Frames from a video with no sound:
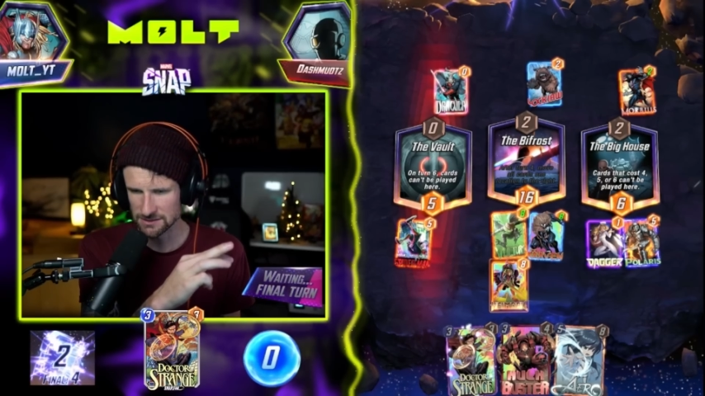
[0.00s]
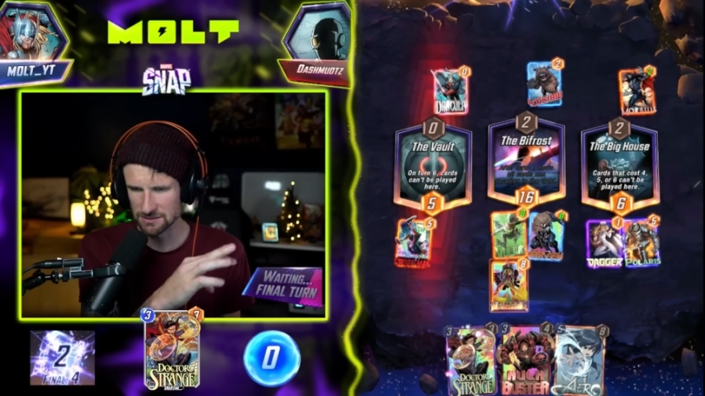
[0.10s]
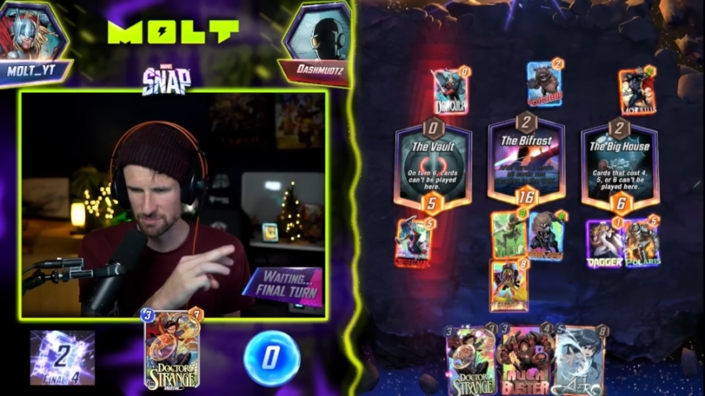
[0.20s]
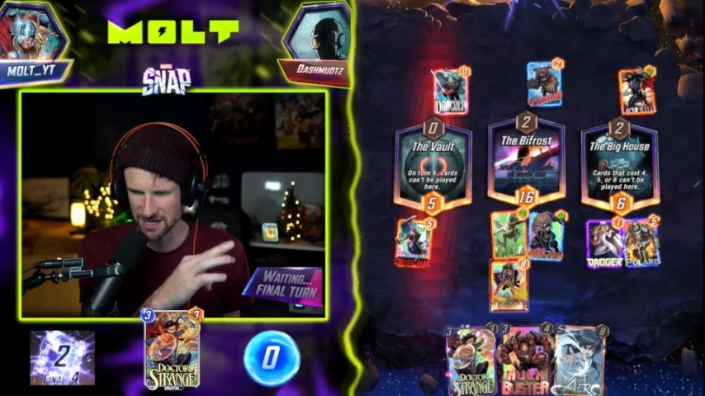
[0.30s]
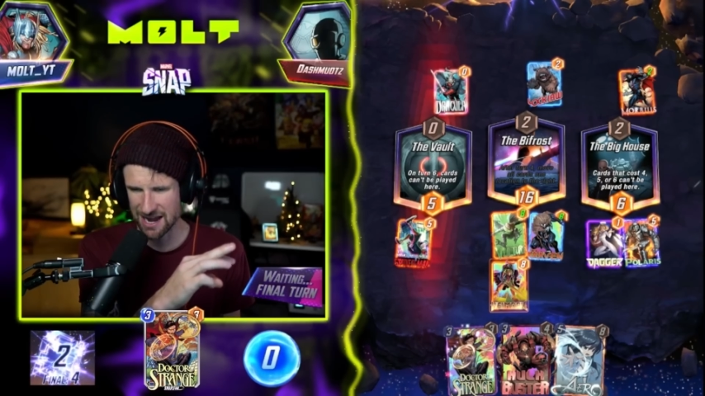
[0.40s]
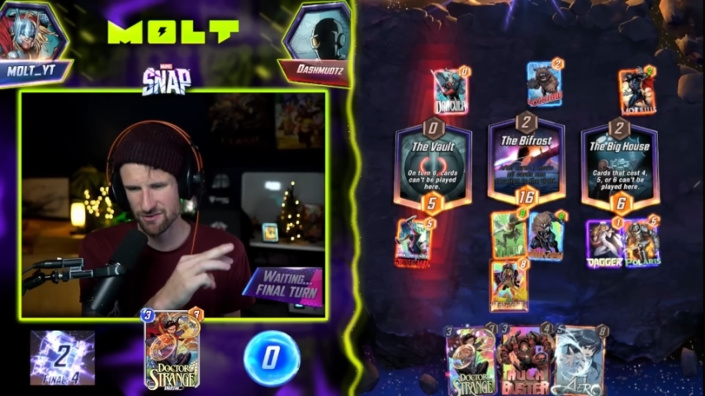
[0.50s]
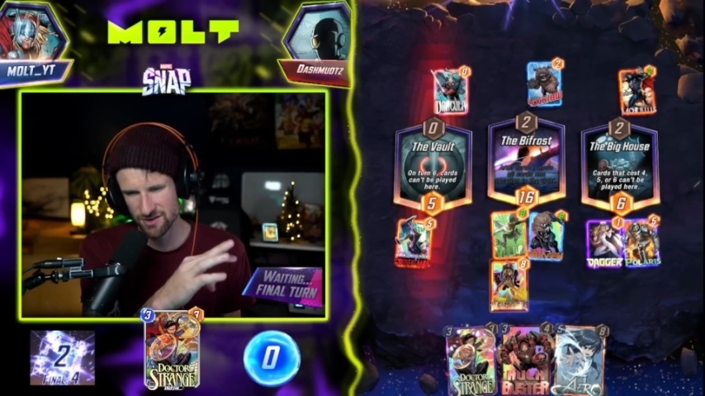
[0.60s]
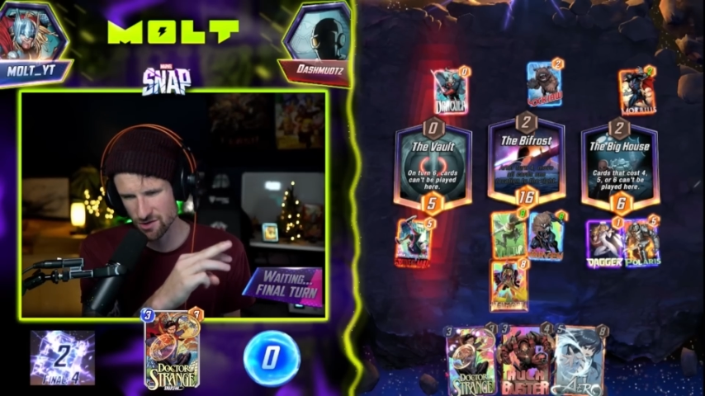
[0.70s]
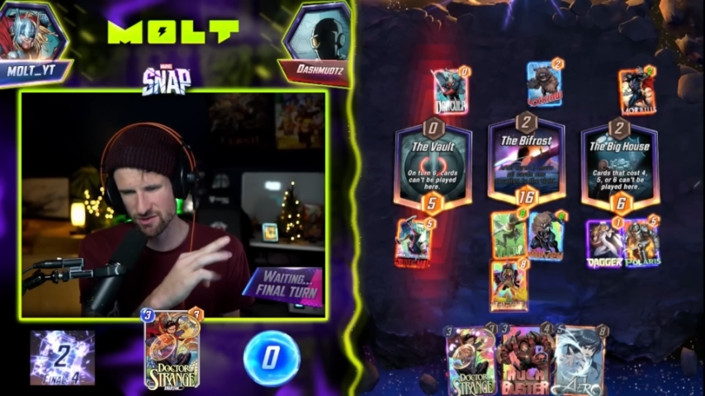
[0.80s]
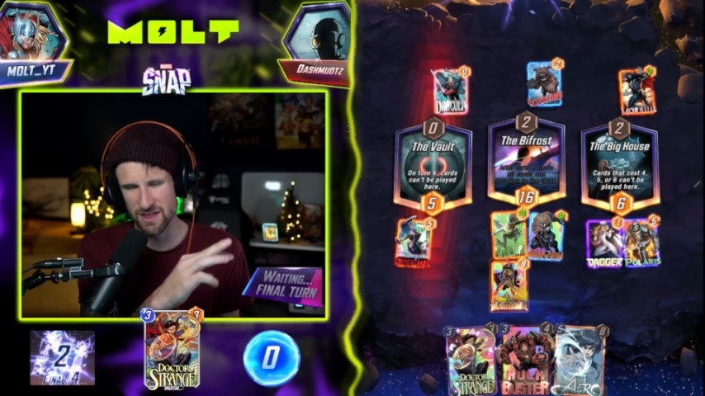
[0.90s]
But I
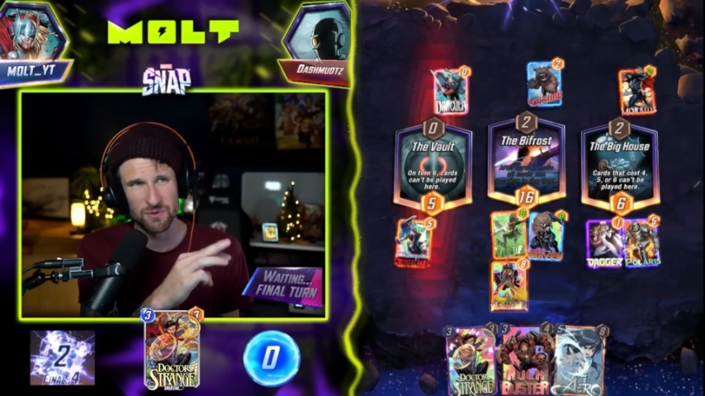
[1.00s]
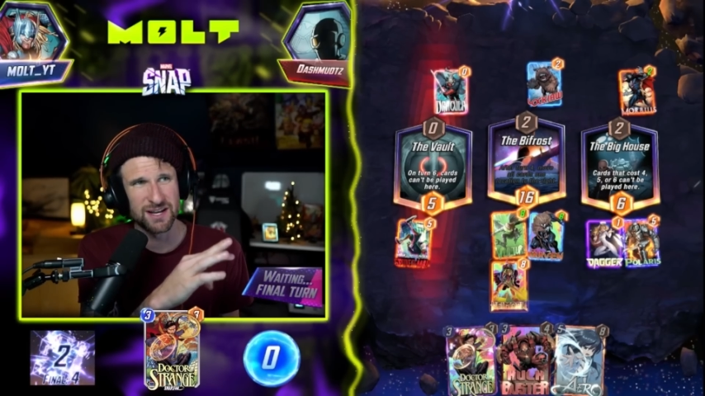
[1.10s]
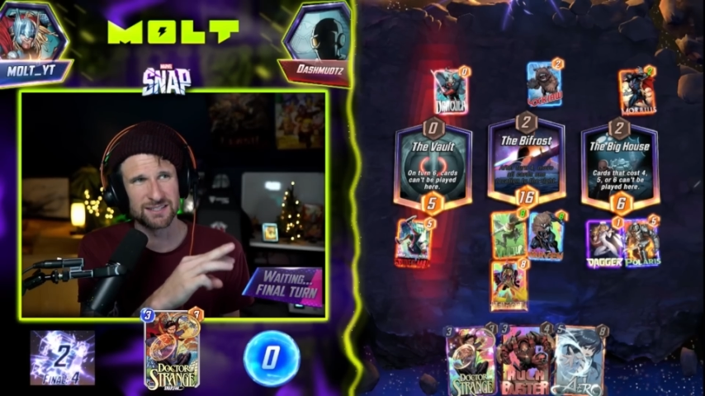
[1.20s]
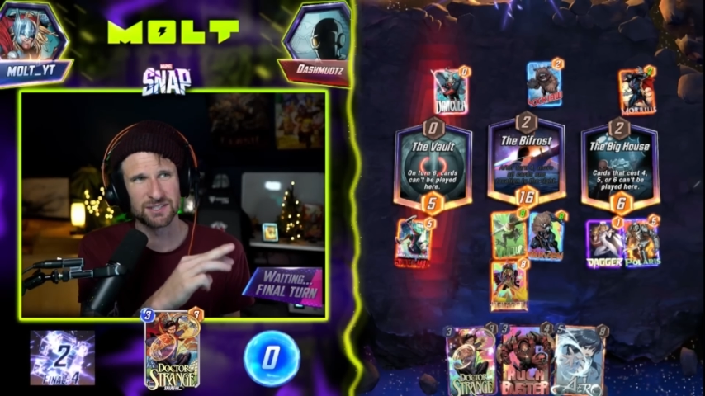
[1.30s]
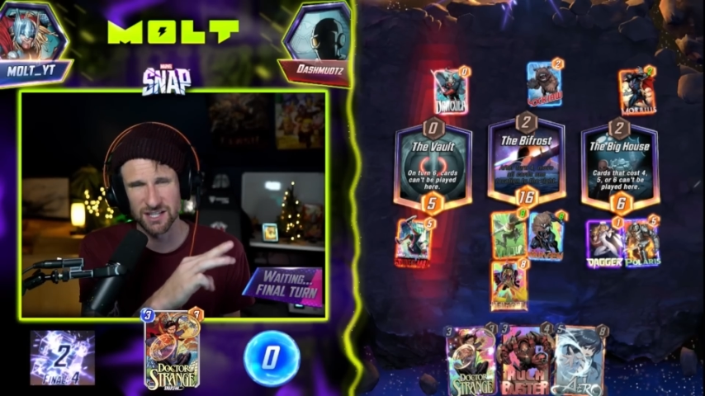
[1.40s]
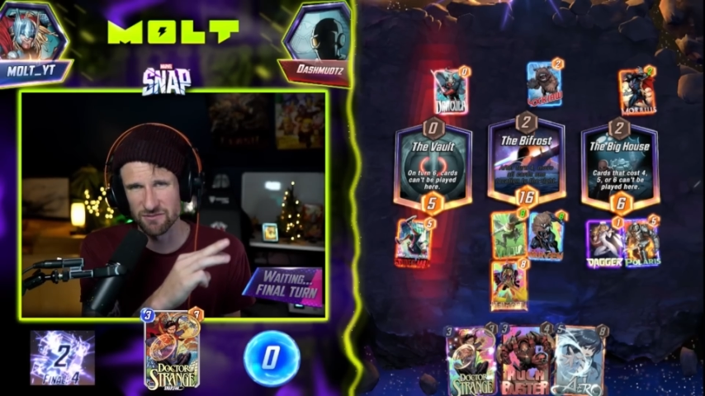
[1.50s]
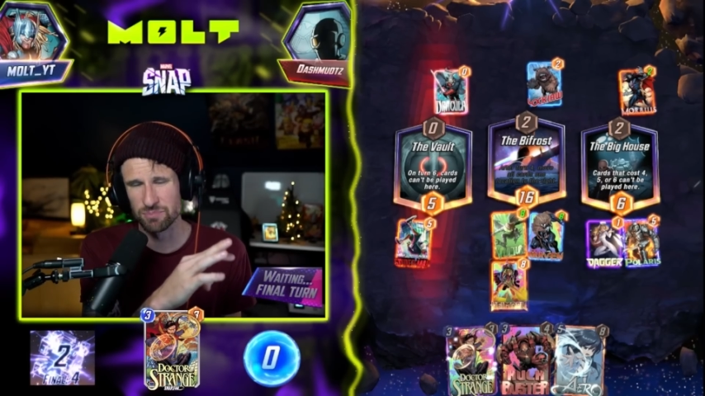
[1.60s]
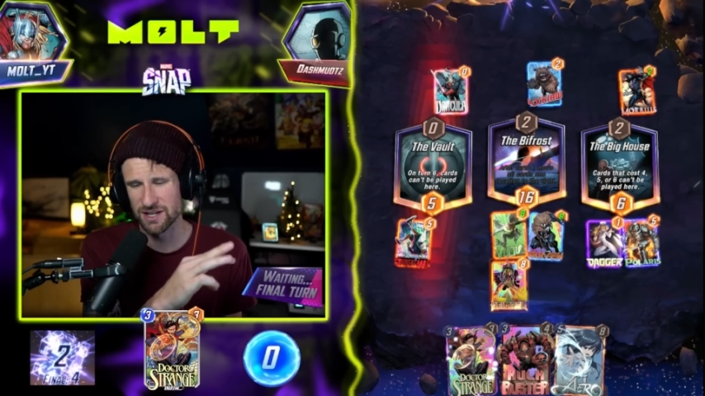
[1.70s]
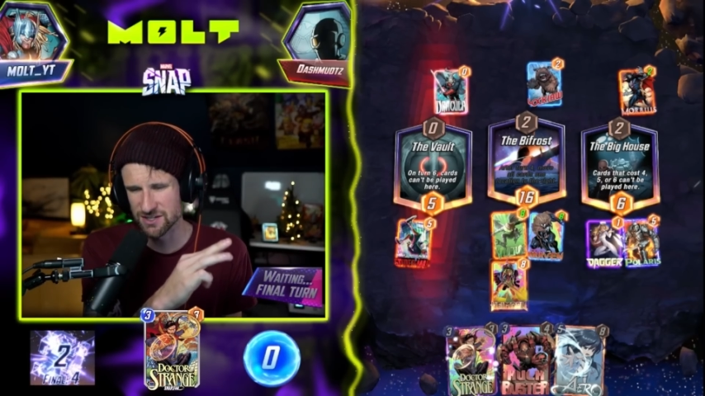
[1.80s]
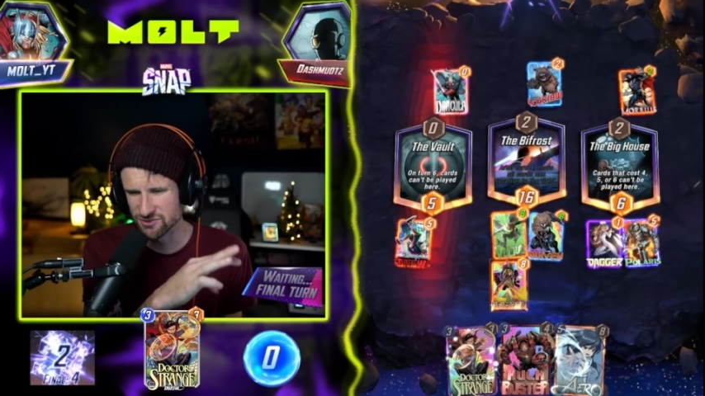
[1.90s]
don't know that they would necessarily have
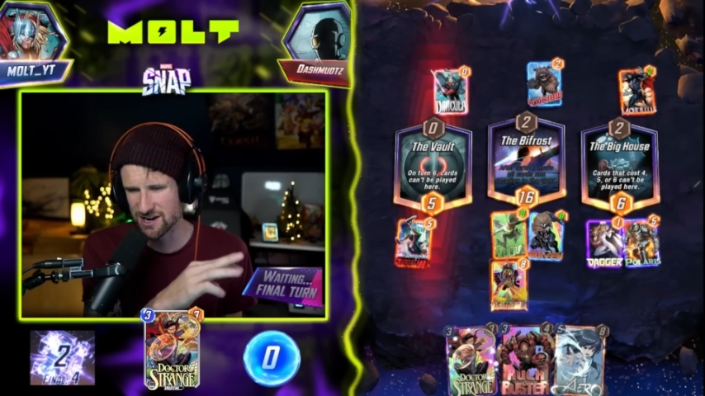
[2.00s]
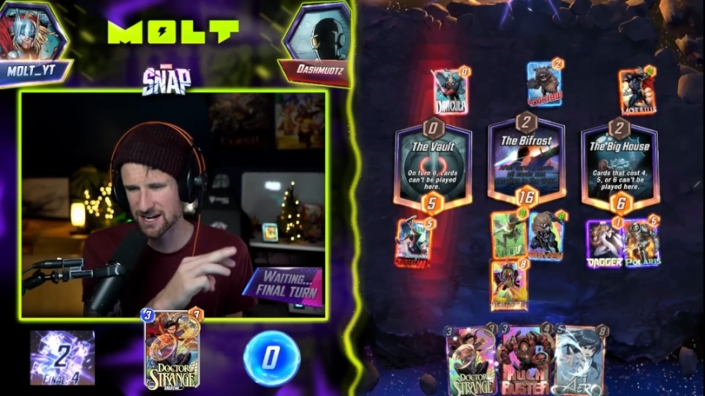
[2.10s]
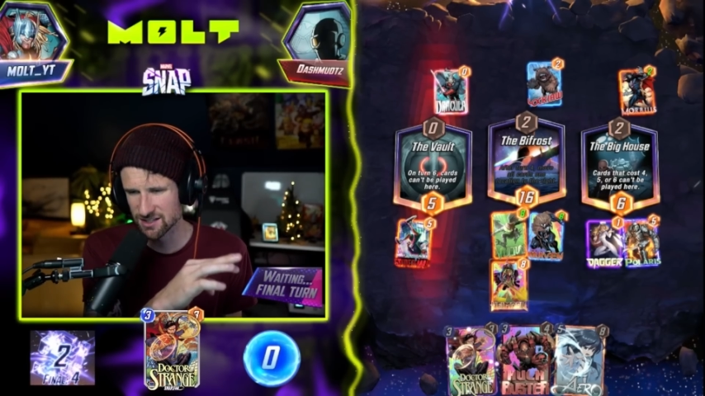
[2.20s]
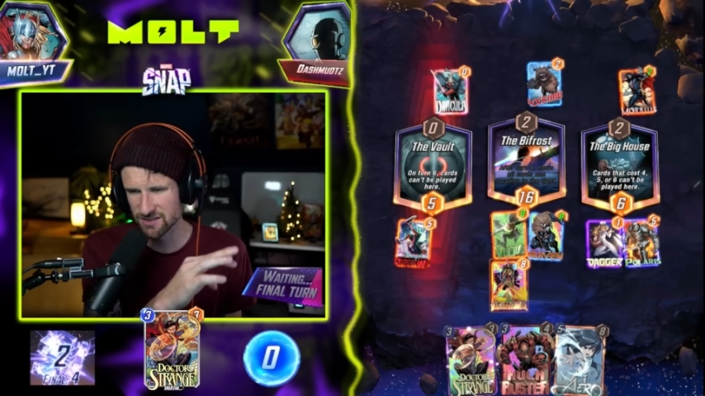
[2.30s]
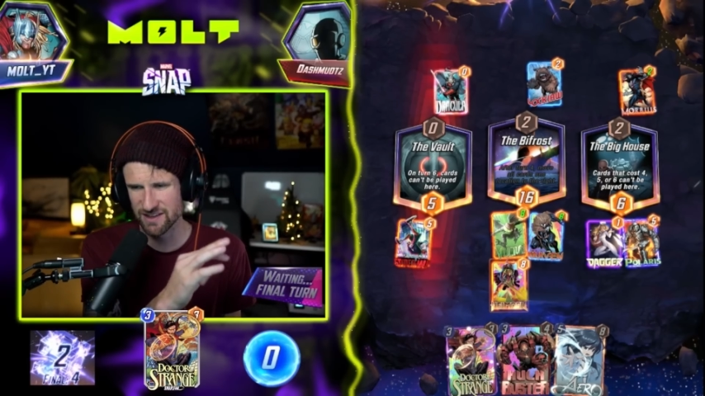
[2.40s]
played Dracula